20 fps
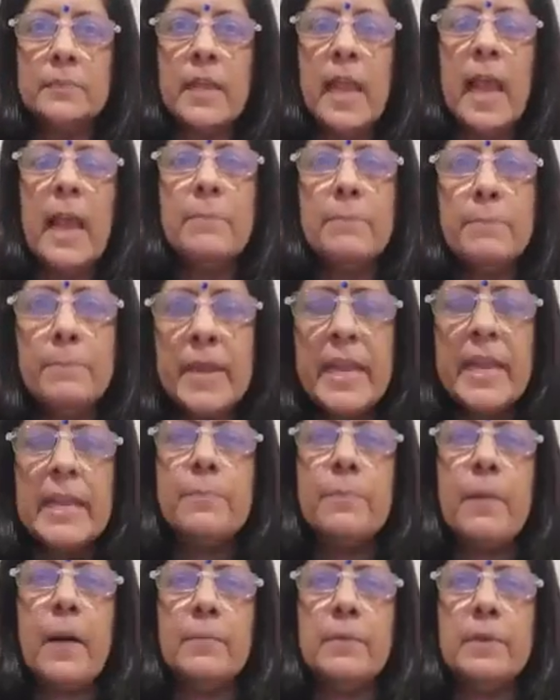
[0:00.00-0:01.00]
And
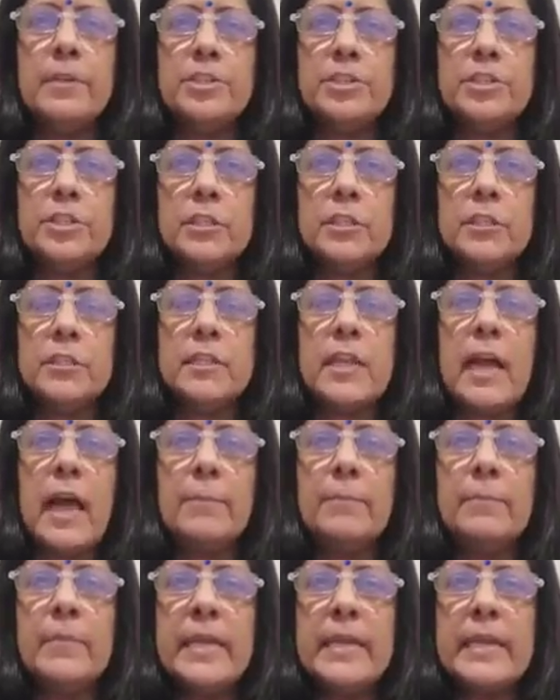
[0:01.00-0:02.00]
big publishers
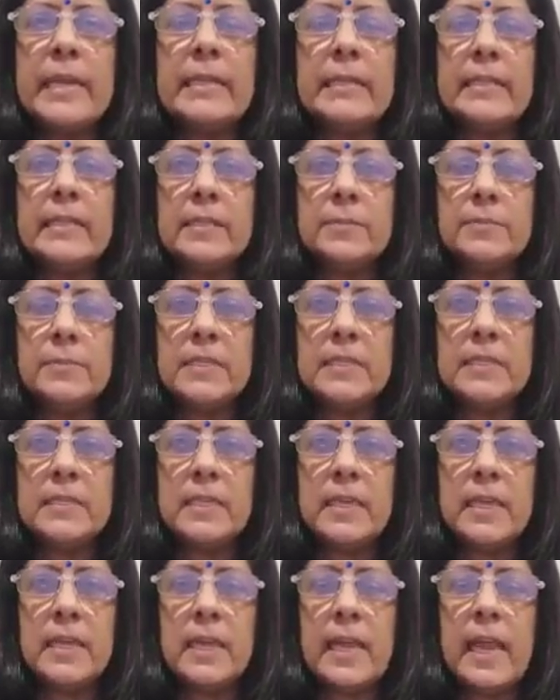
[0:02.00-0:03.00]
are making this
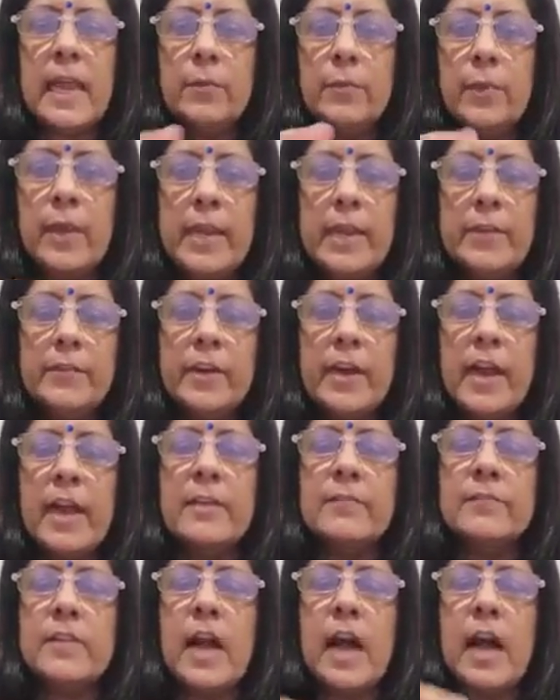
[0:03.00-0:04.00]
mistake. And whenever I
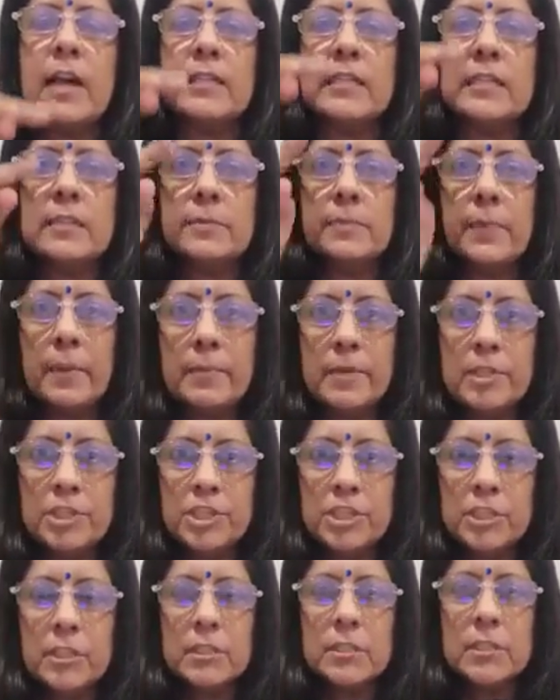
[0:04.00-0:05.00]
have asked the
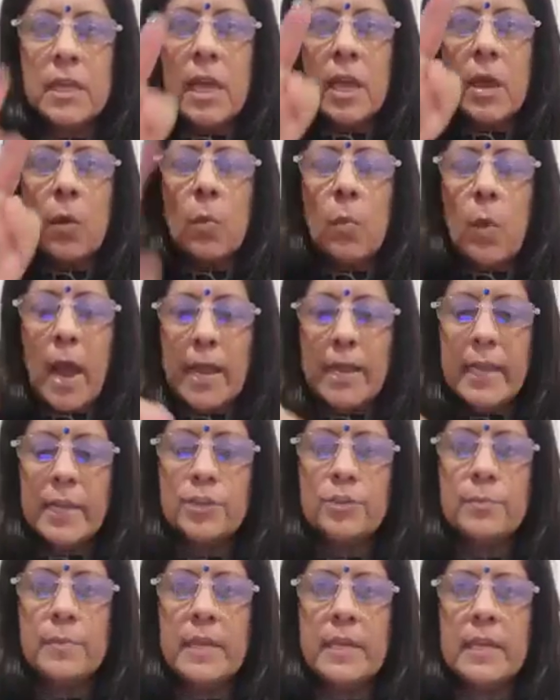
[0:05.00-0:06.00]
publishers, why are
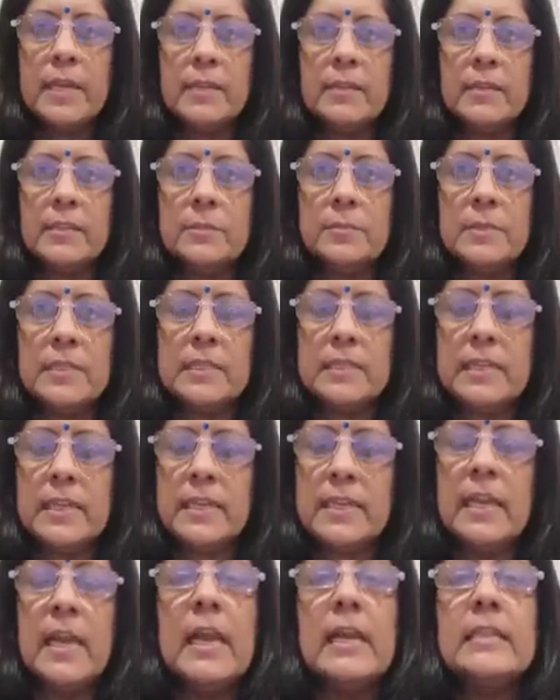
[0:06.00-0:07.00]
you making this
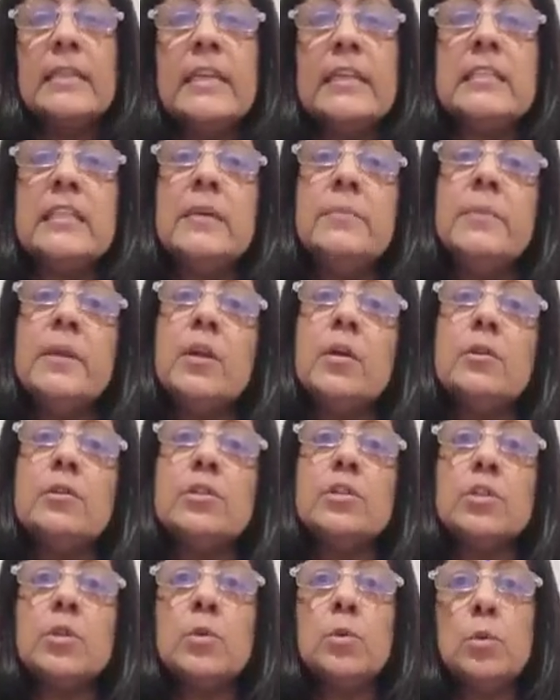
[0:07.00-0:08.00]
mistake? They say
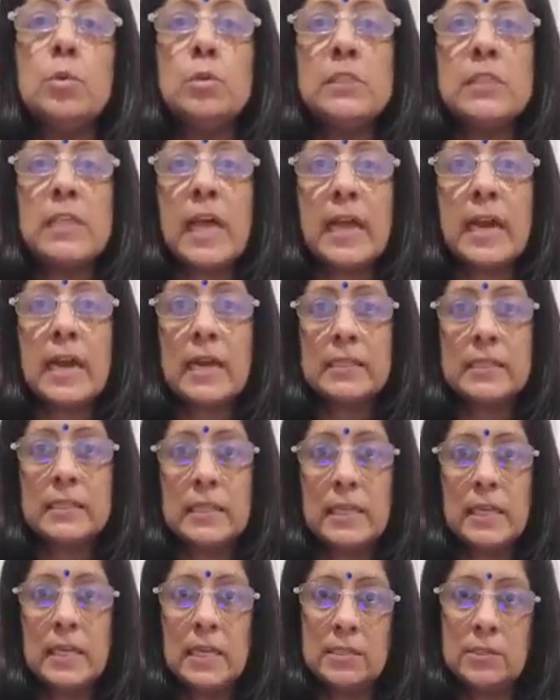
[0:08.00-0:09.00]
because schools are
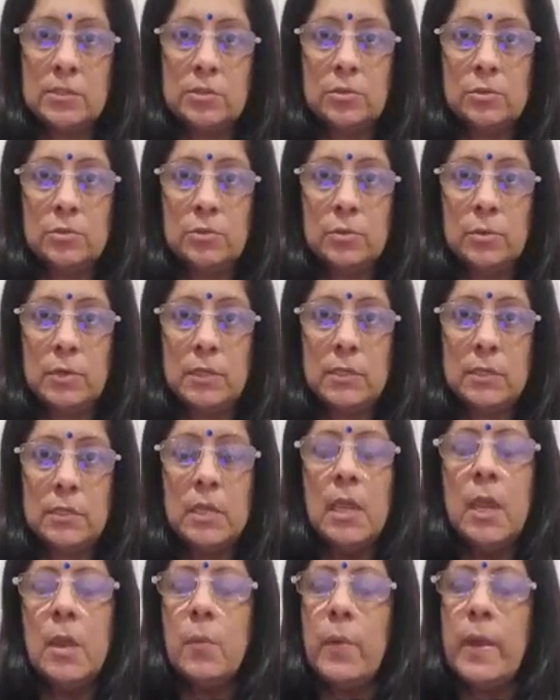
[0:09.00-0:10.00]
asking us to do it.
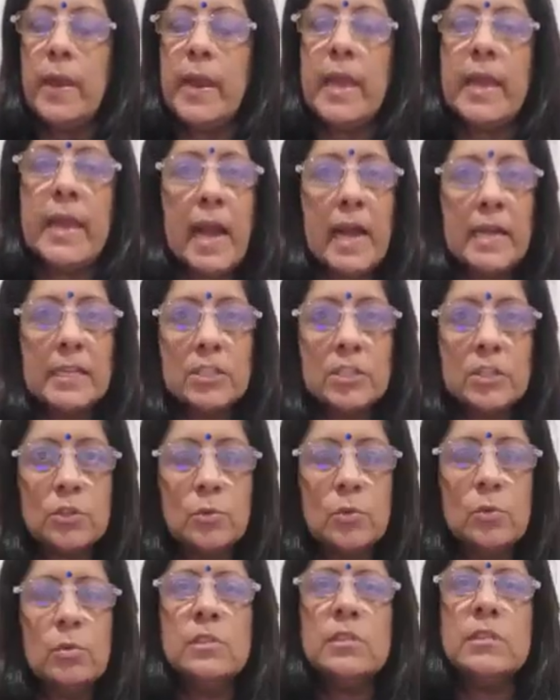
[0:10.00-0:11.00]
When I ask
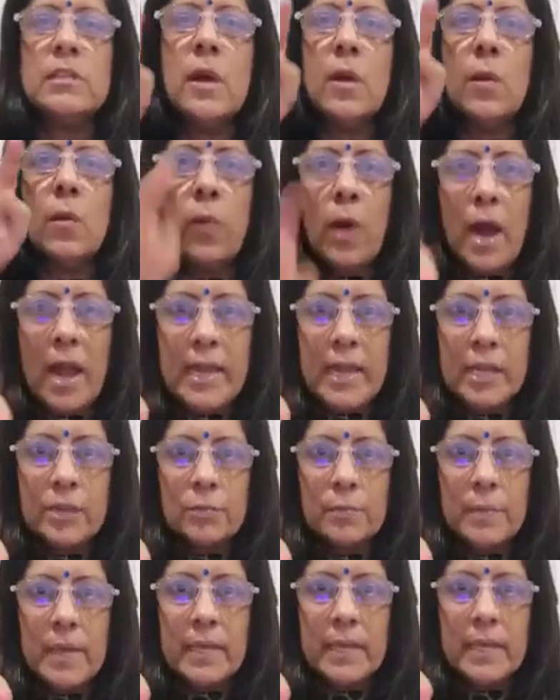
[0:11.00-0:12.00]
schools, why are
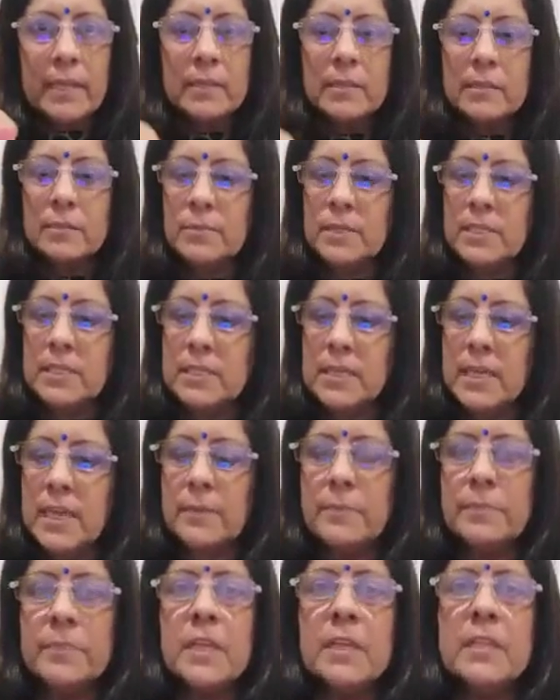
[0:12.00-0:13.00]
you making this
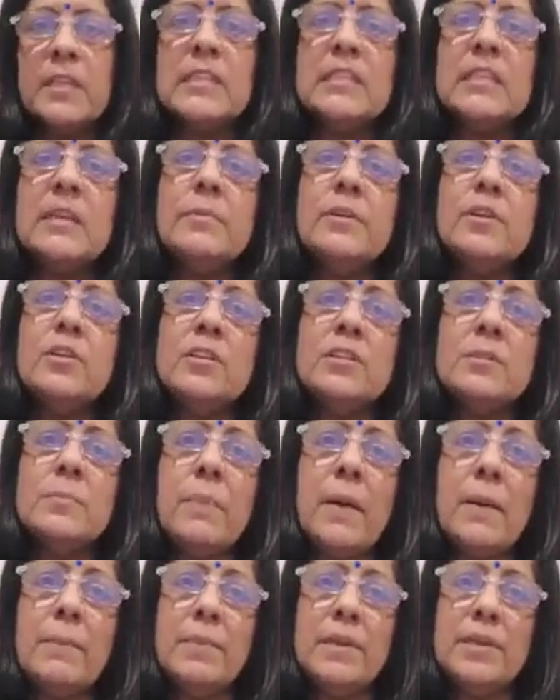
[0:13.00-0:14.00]
mistake? They say because
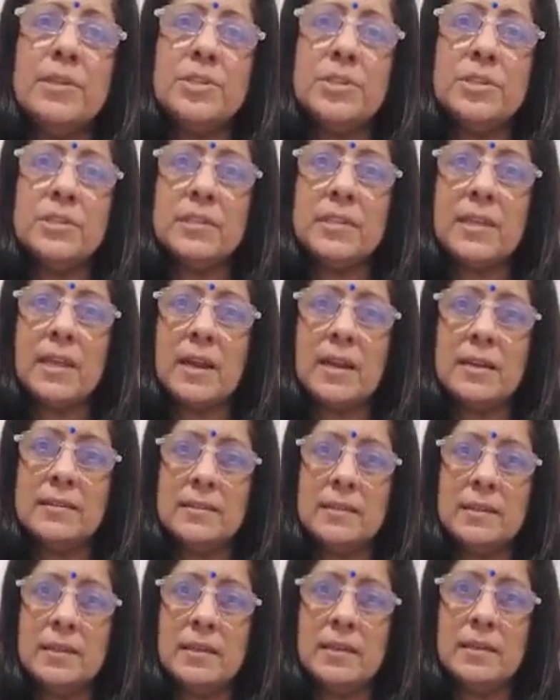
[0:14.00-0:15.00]
publishers are
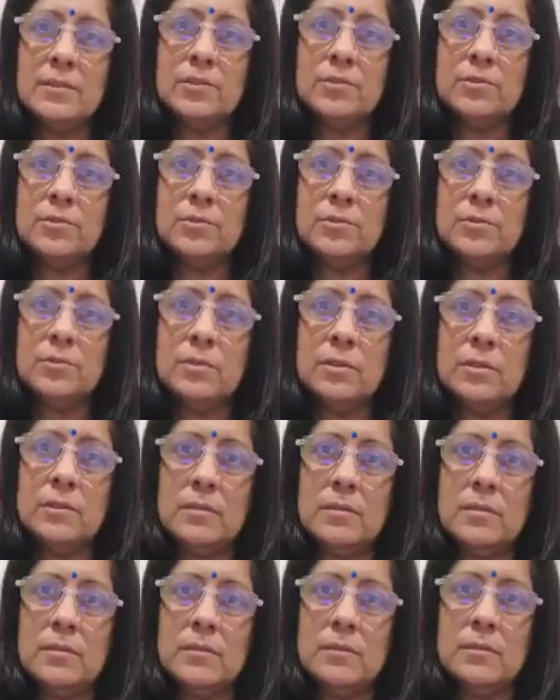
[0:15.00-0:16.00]
asking us to do
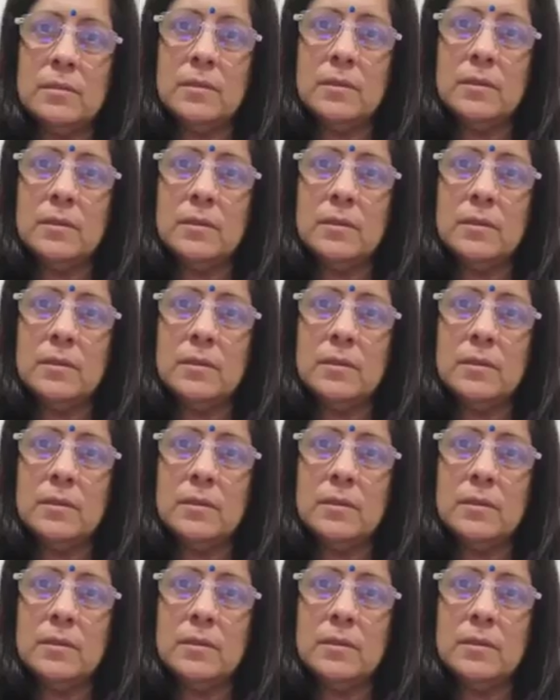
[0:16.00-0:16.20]
this.